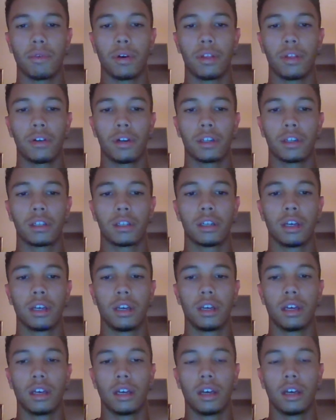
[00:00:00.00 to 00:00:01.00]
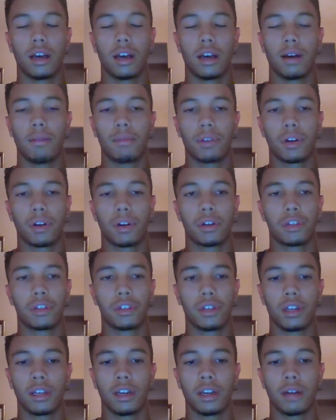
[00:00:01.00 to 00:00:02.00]
or whether it's um, third
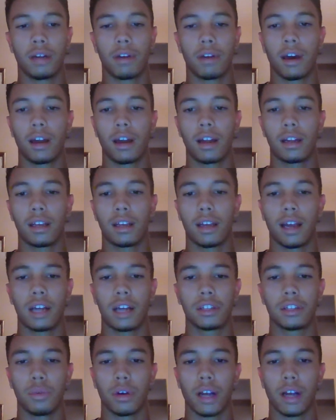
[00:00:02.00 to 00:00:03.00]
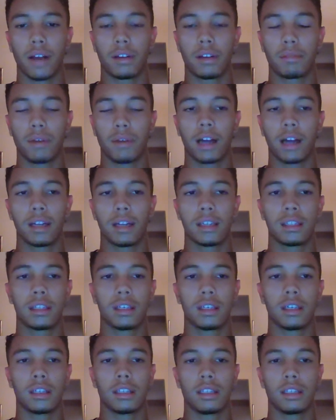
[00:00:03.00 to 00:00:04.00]
string, and I've got to get extra work after practice
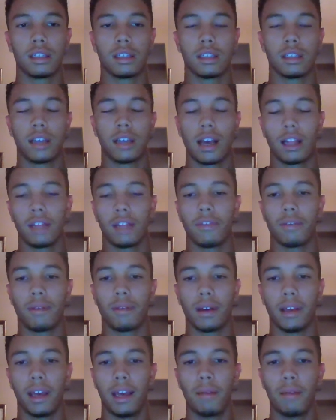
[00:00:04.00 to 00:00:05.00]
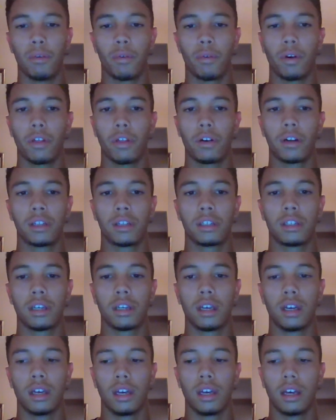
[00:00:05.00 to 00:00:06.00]
to to elevate my game, or whether it's
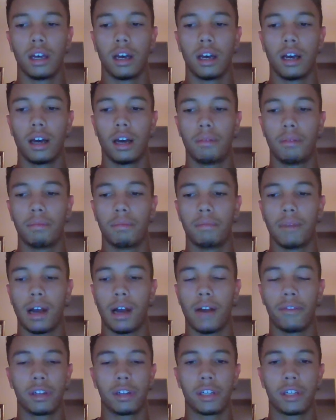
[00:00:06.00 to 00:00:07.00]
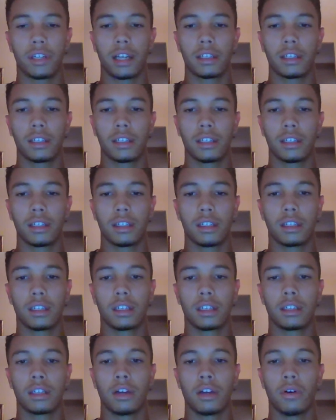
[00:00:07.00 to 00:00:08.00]
um, having a chance to
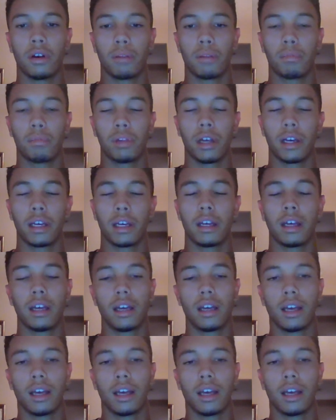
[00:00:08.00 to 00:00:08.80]
to go in and play.